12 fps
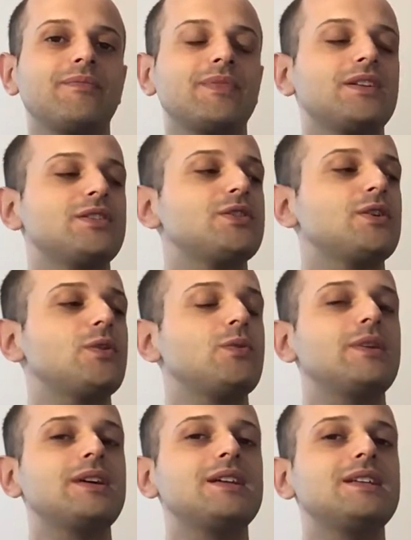
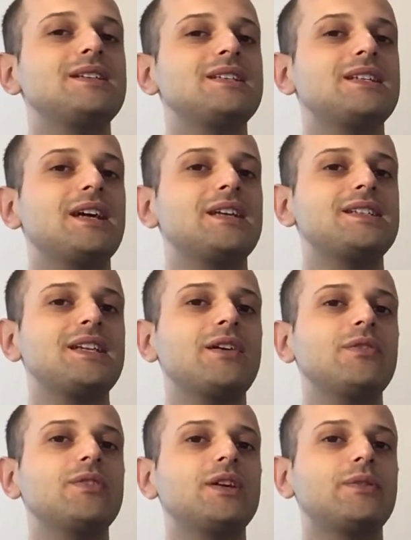So it's a
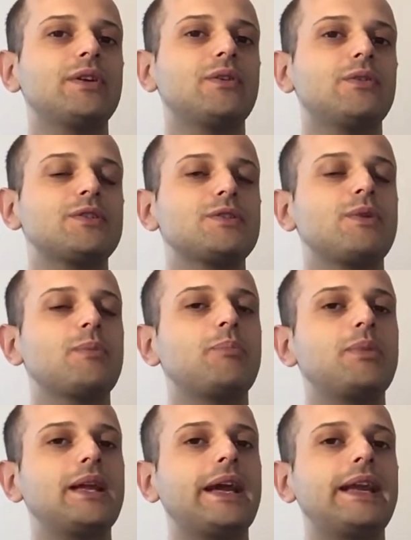secondary chord, so I'm
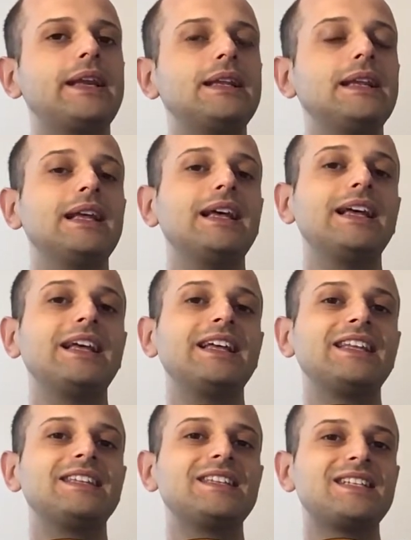playing
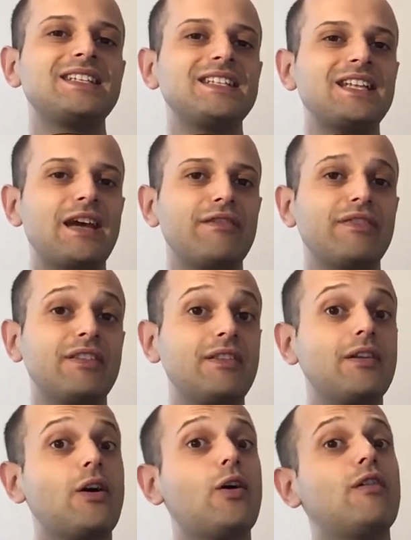the
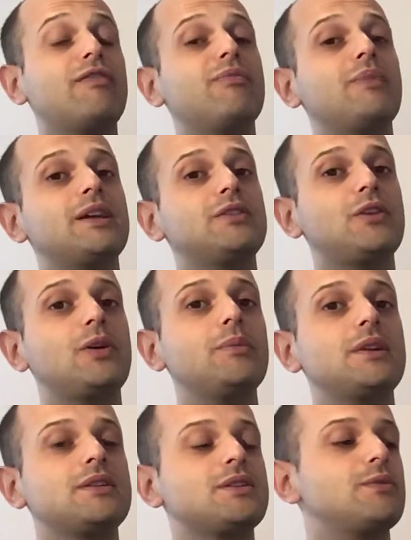7th of my
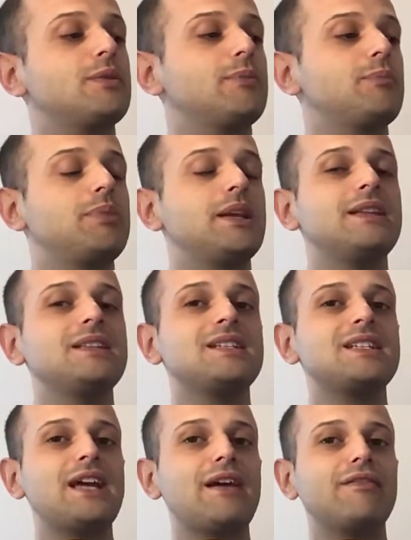dominant, so I'm playing the
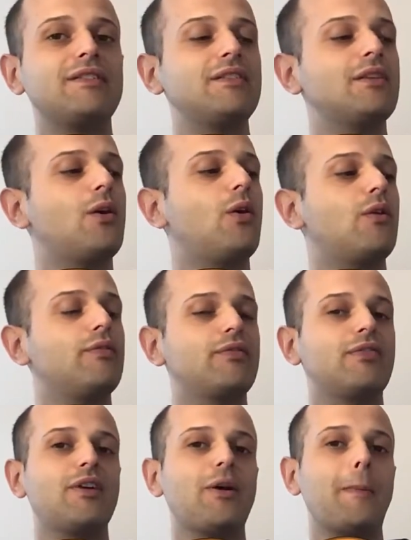7th of
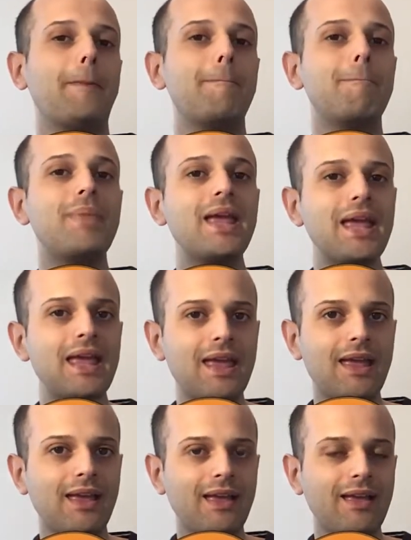B
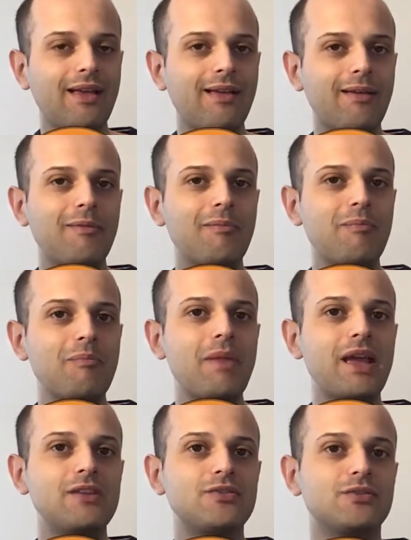
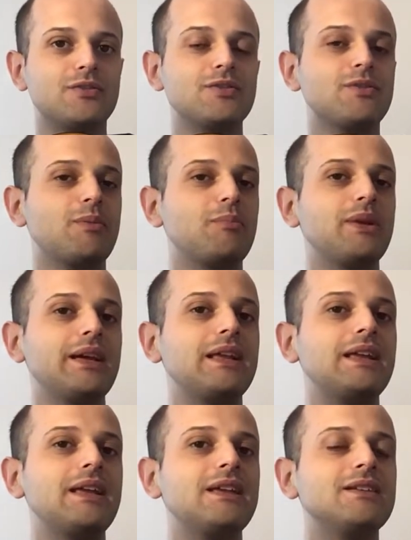major, so I'm playing
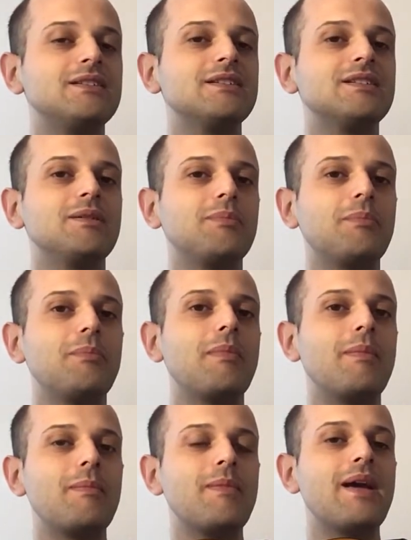here
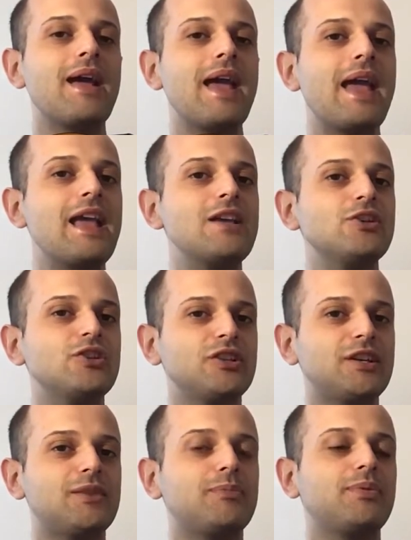A
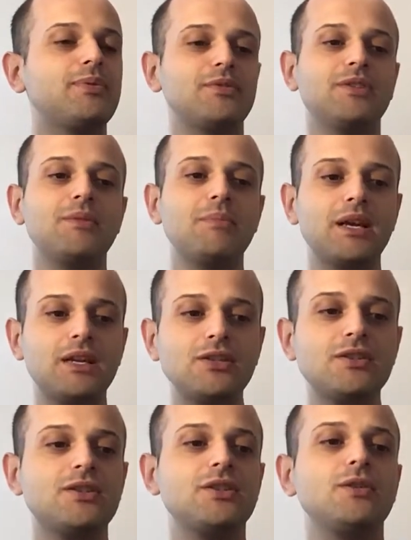sharp
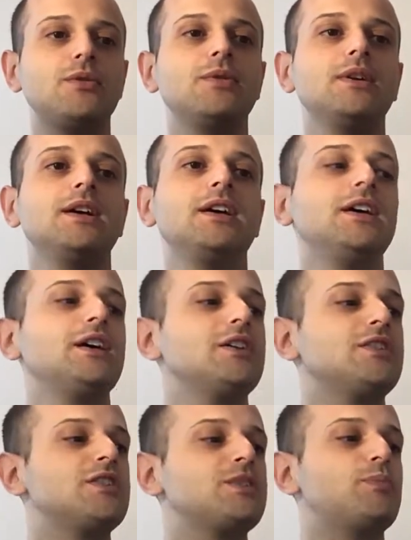diminished, so just